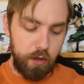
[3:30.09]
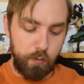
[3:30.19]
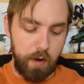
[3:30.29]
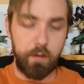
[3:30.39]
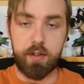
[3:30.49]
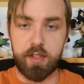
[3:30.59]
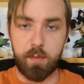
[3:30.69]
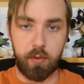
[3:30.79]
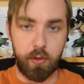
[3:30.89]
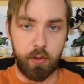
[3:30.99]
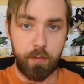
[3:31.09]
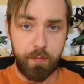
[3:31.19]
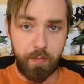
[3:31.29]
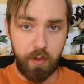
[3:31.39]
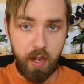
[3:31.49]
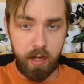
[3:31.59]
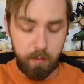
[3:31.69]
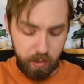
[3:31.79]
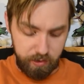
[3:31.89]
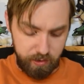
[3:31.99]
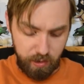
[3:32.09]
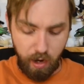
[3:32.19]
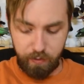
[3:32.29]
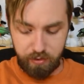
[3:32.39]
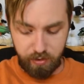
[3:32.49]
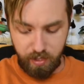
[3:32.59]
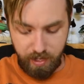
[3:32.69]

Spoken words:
red versus blue thing, because obviously